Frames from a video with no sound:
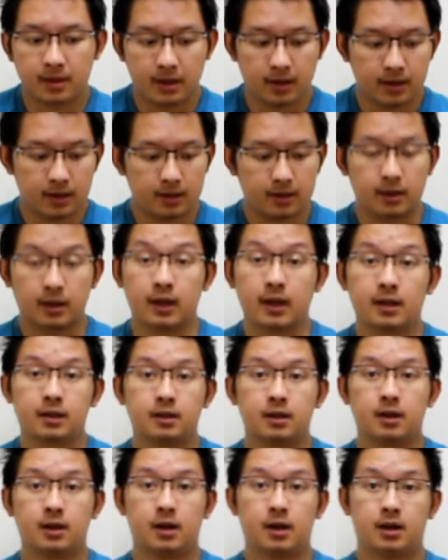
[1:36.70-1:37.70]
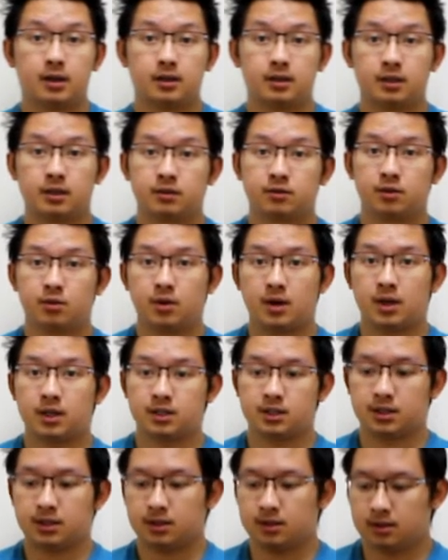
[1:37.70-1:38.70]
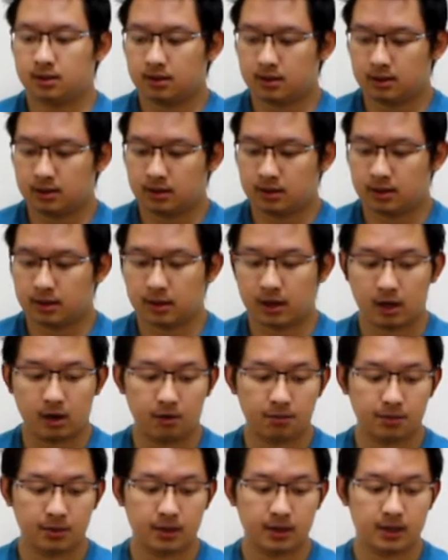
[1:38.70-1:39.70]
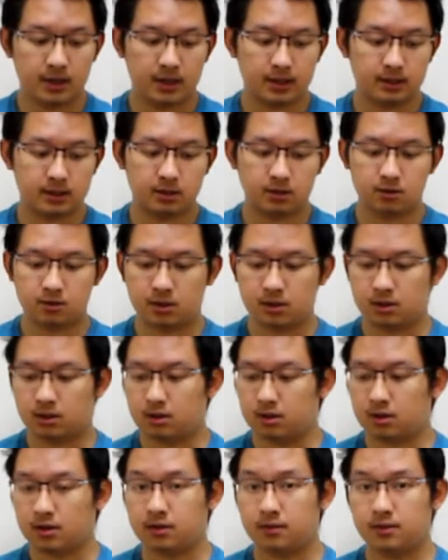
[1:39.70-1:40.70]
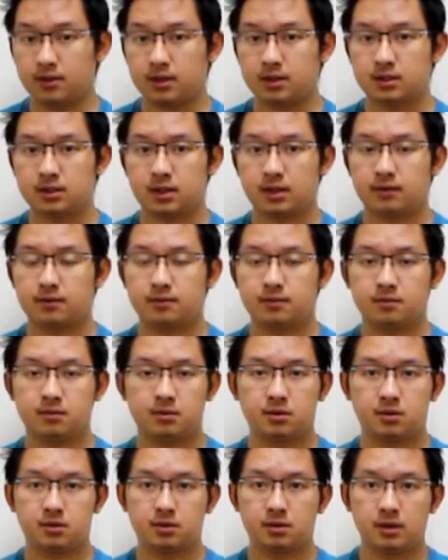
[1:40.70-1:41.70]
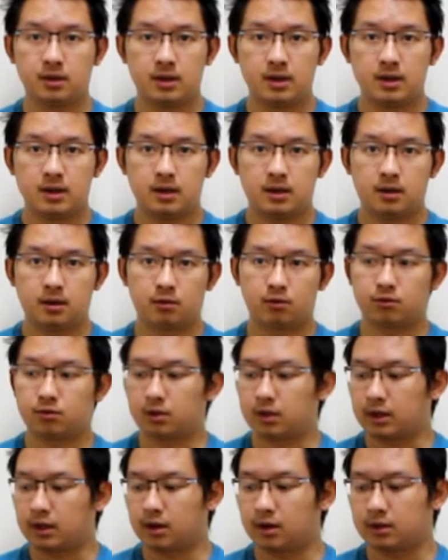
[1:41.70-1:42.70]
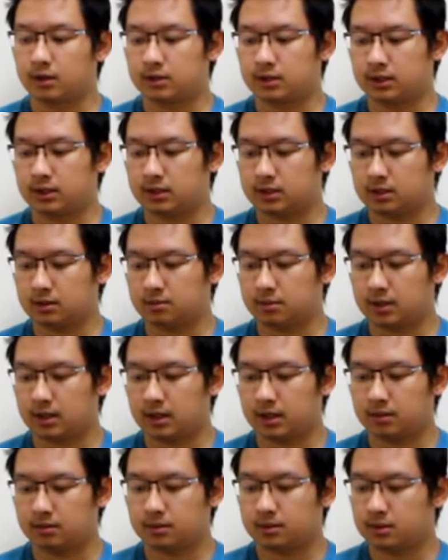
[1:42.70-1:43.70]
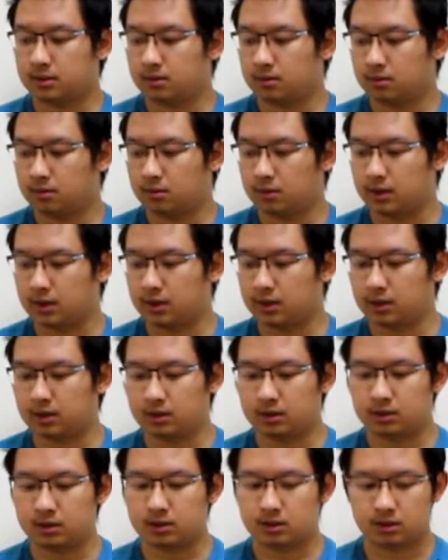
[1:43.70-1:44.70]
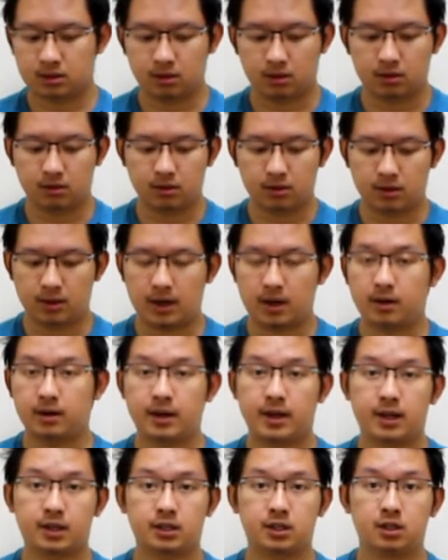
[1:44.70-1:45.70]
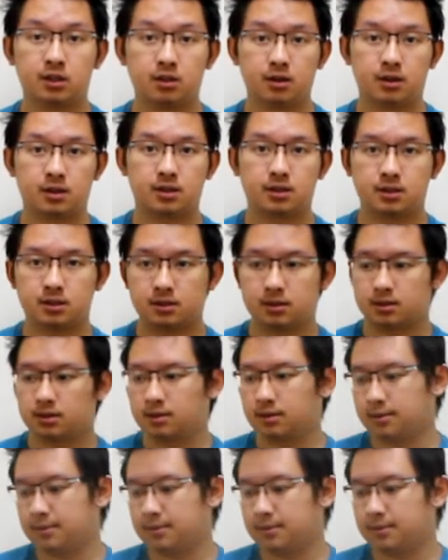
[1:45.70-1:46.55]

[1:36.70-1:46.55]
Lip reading: And again, thanks for watching. I hope you guys enjoy the look of this. It's really hard to see sometimes where you just don't know how it actually looks.